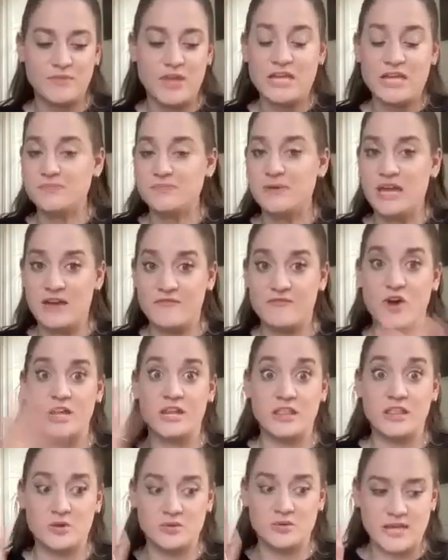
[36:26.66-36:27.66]
SPF on
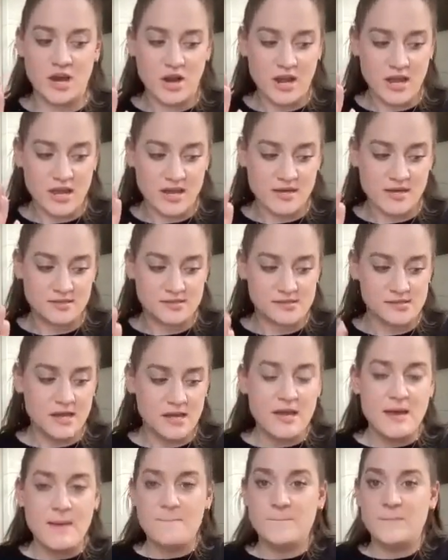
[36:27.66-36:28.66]
in those areas.
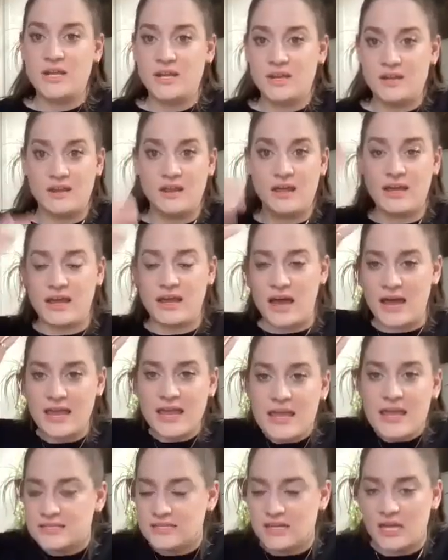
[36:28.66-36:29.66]
But like I
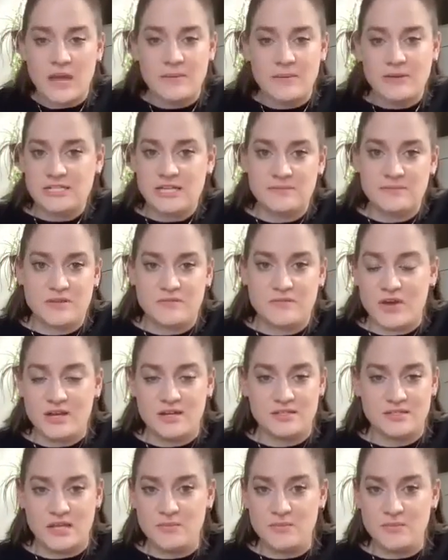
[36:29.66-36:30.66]
can't tell you how many times I've
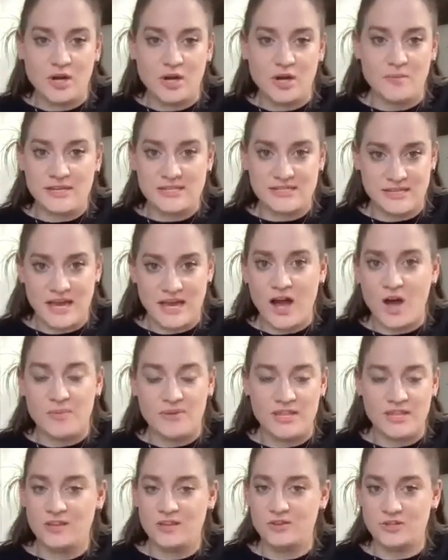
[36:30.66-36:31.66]
gotten a sunburn on my scalp
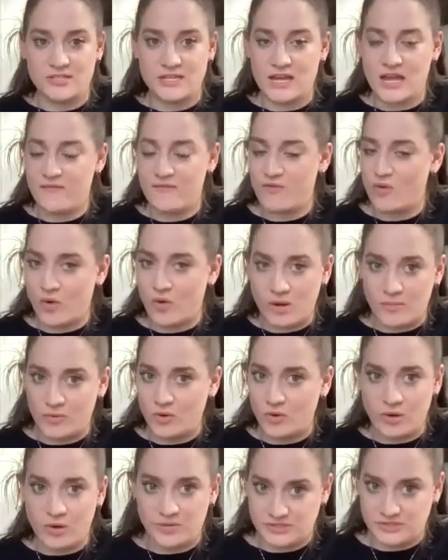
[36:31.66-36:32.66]
and then it looks like I have horrible,
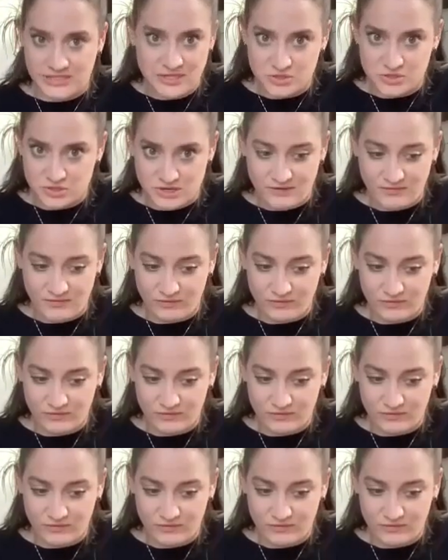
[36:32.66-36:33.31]
horrible dandruff.